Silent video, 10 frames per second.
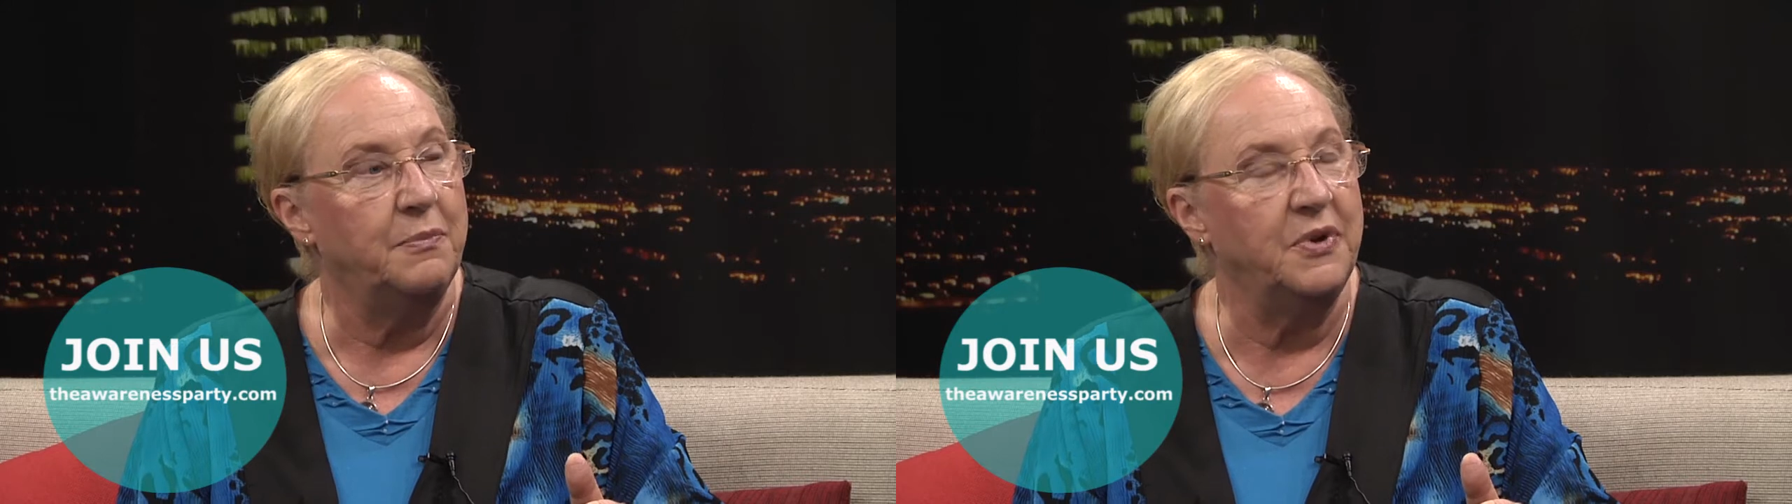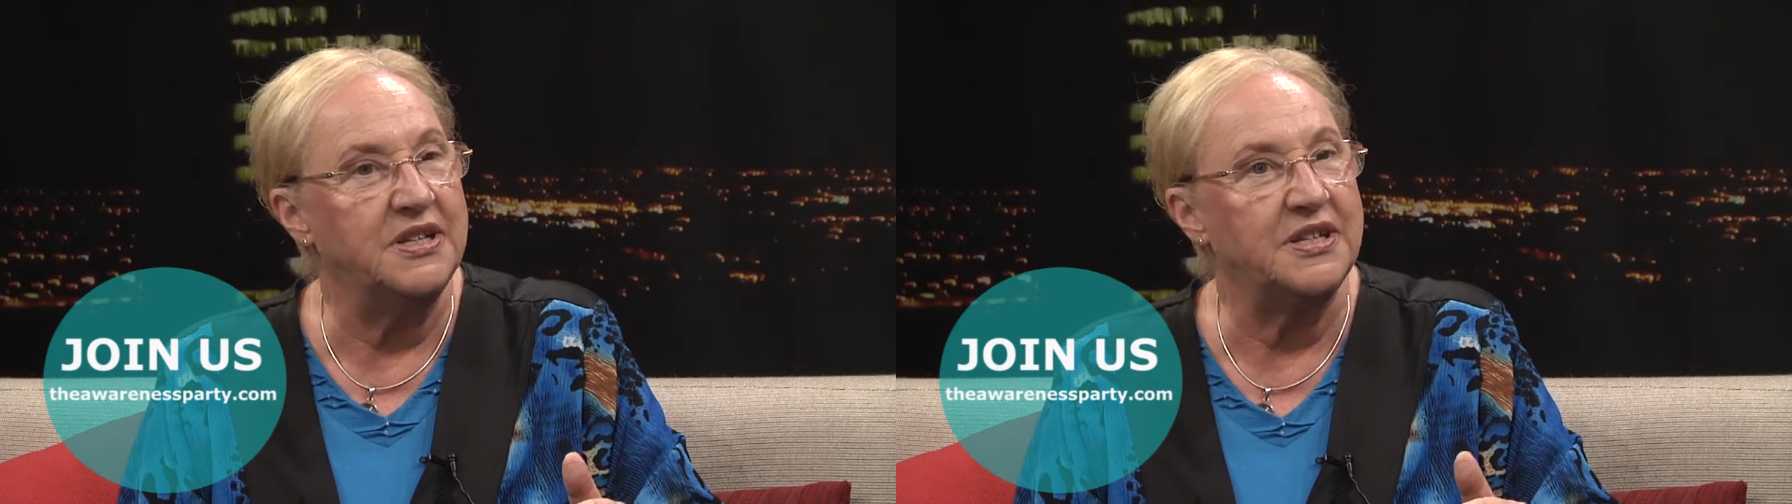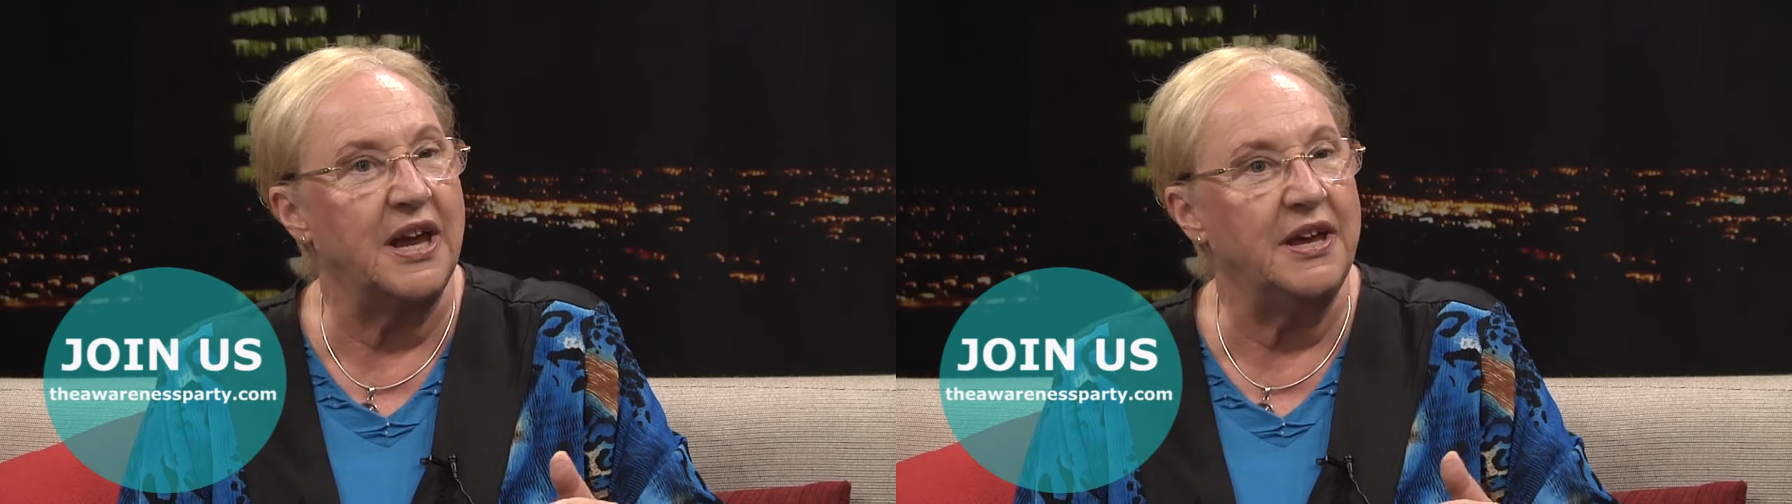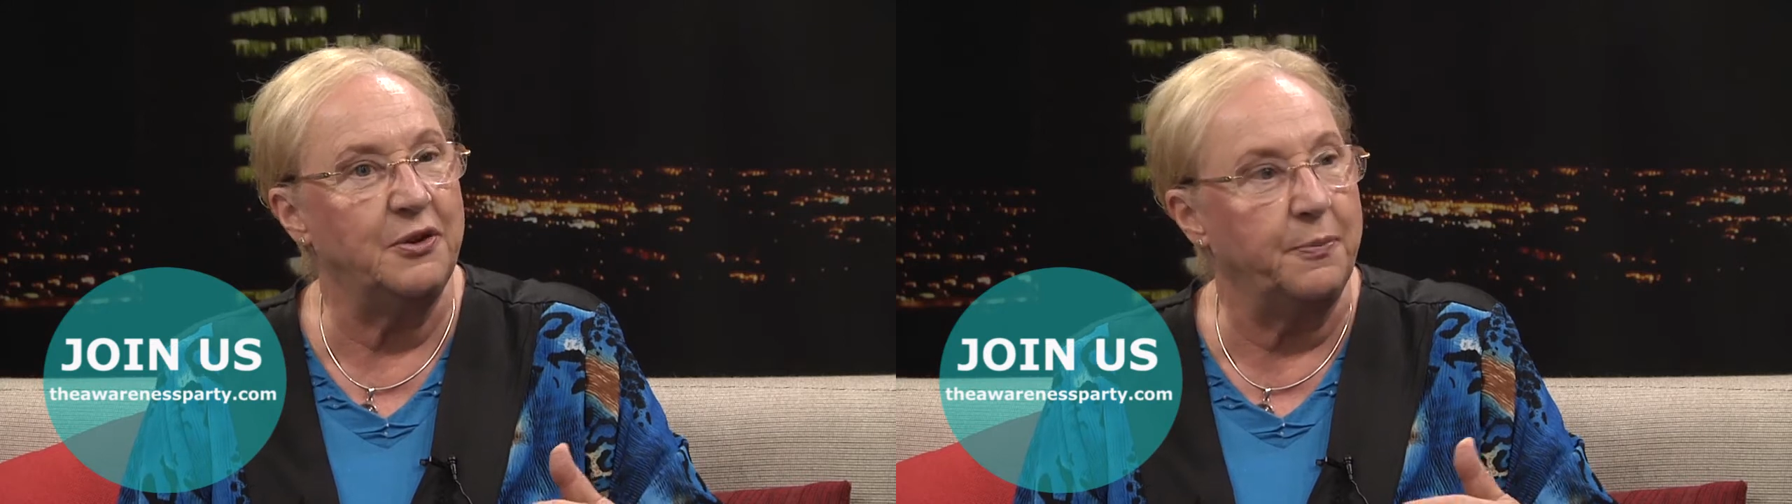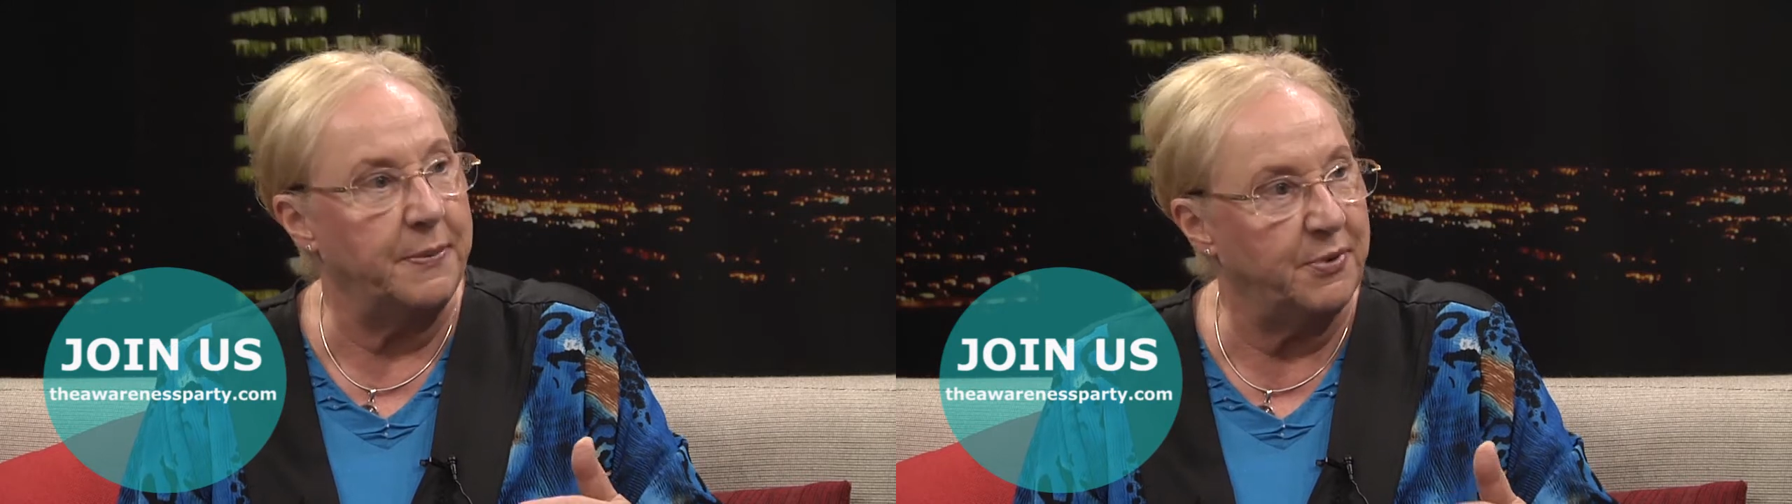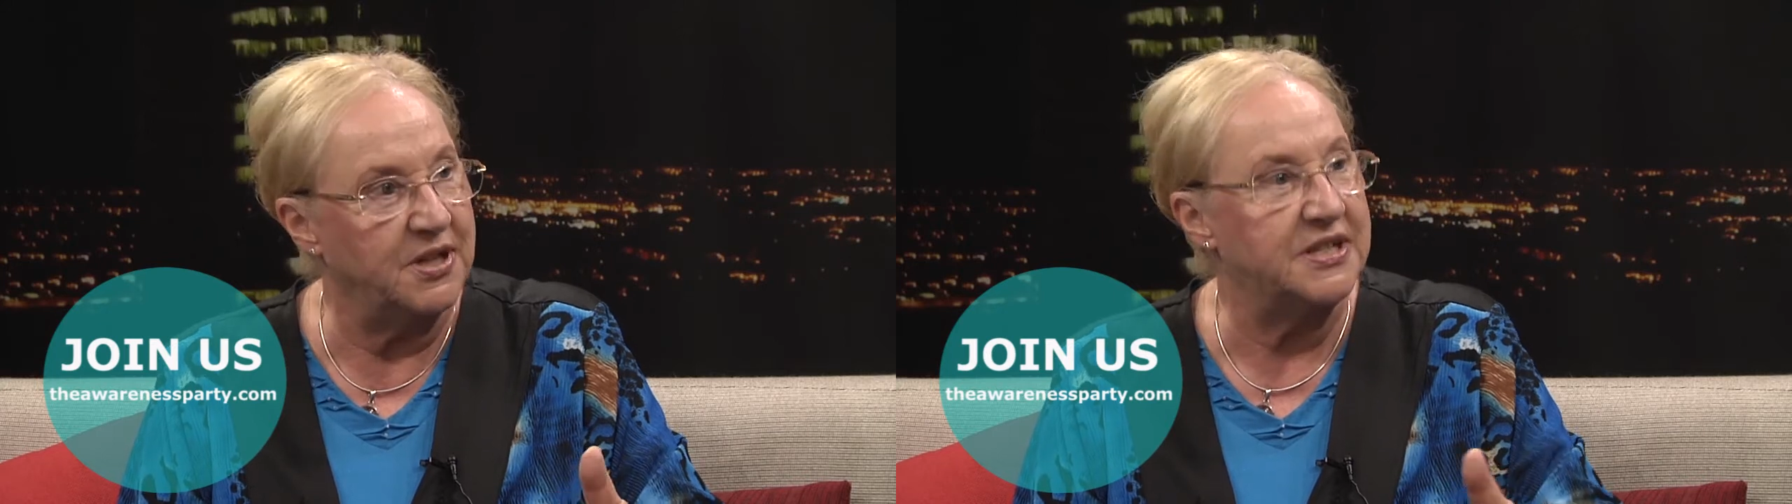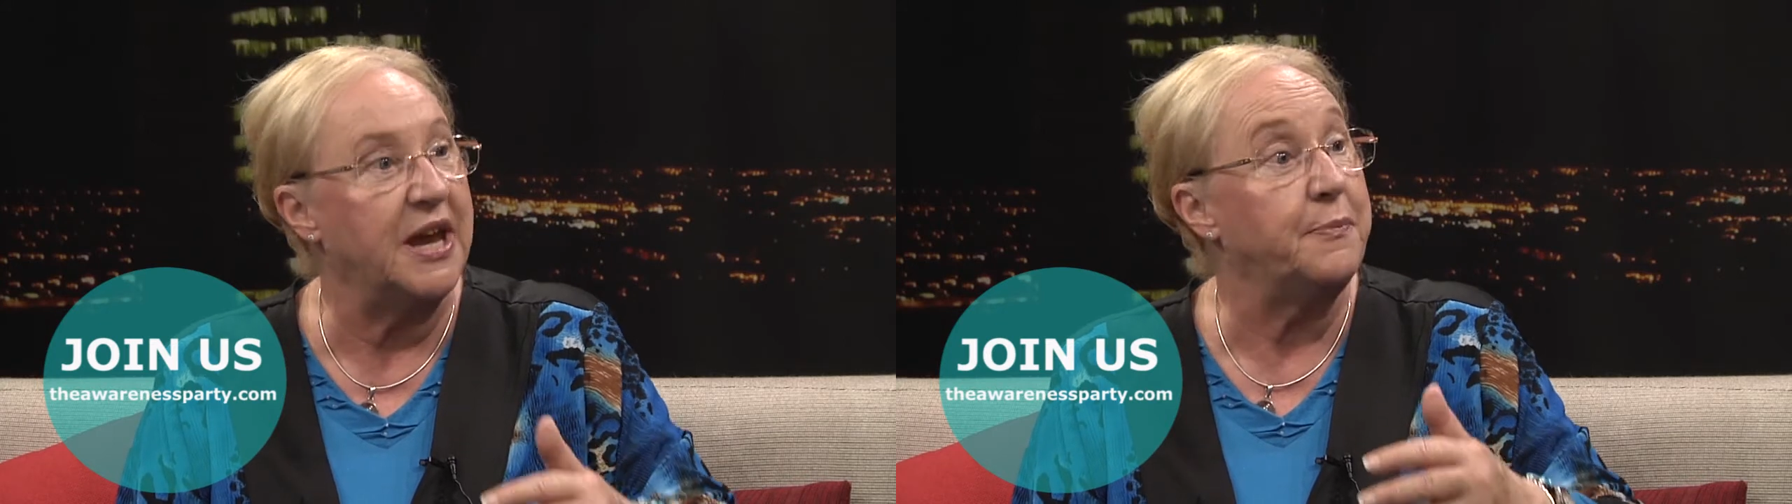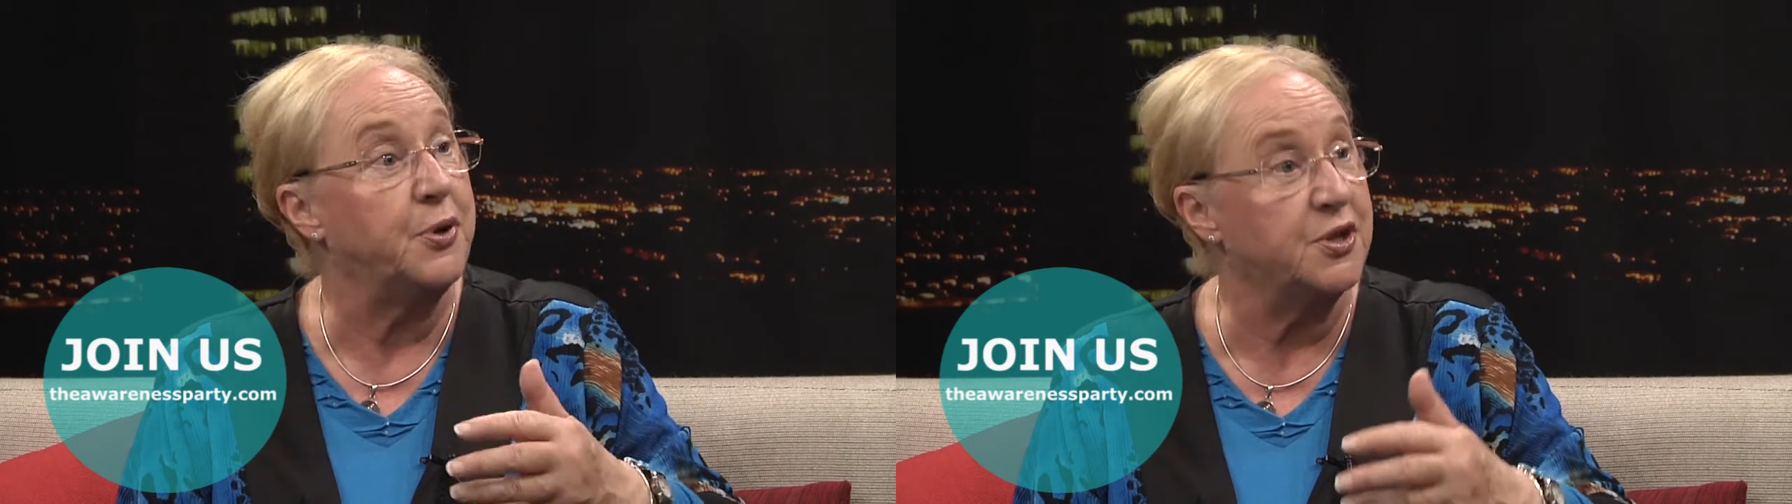We'd say, you know, people can
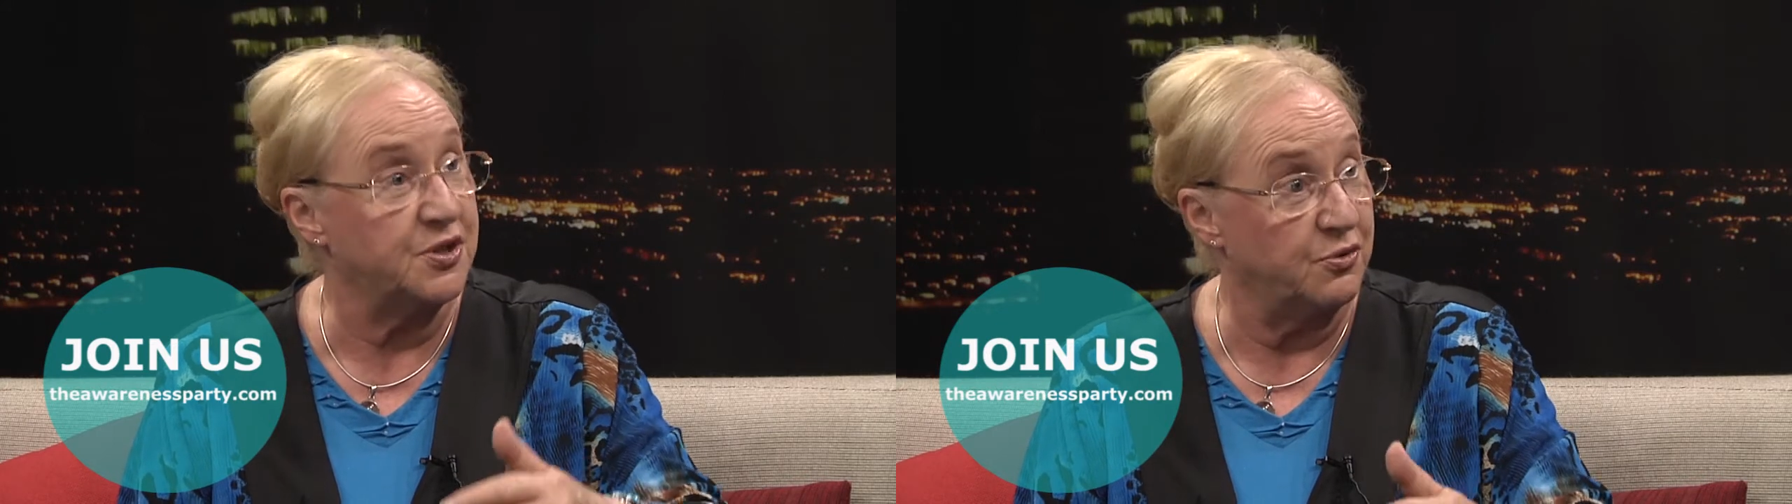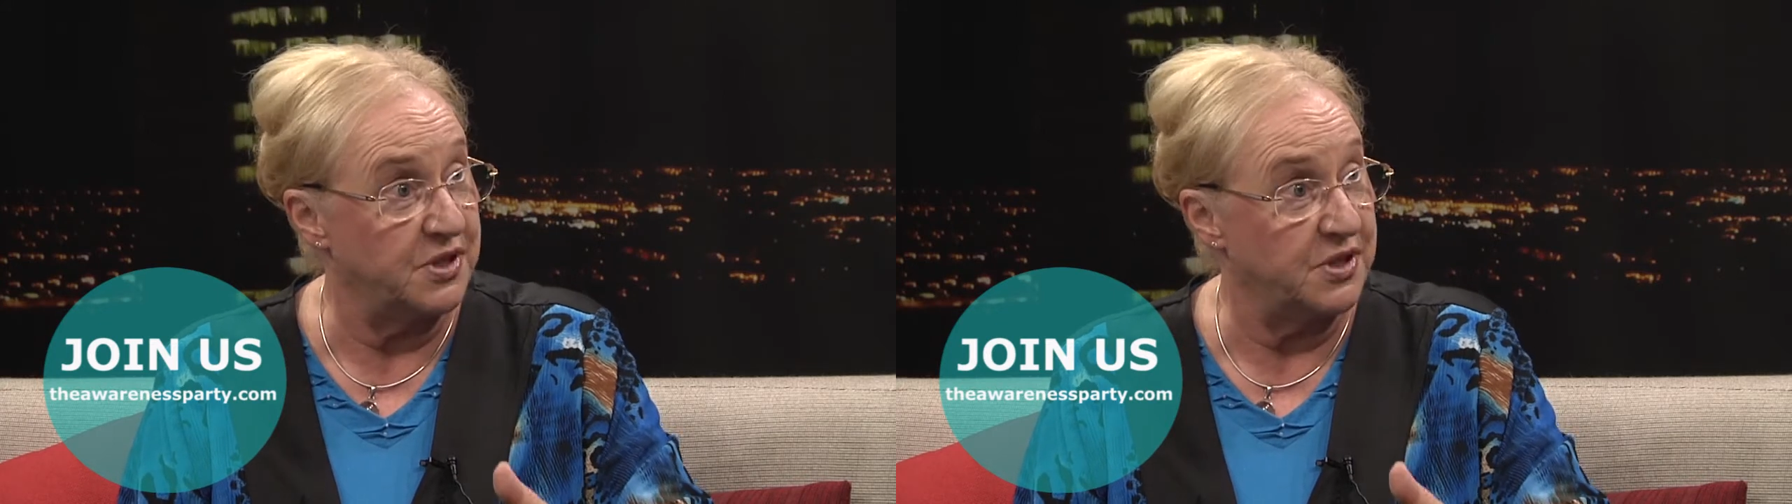take personal